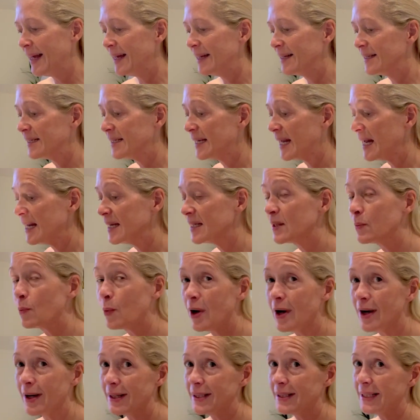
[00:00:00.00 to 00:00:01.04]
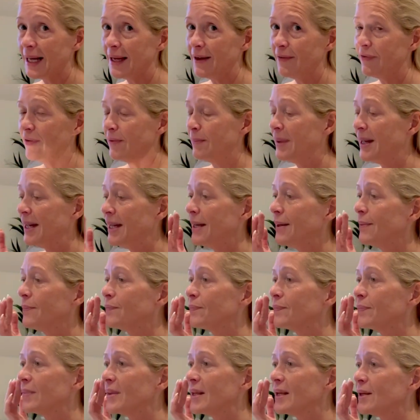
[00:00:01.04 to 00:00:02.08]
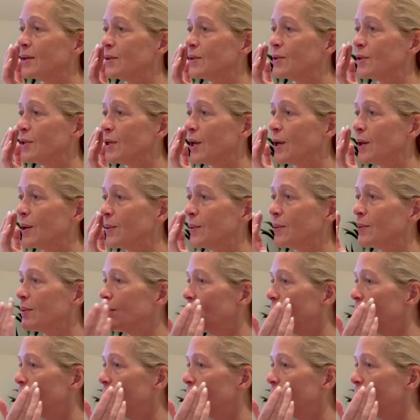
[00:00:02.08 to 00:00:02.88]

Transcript: Today is a work day for me, so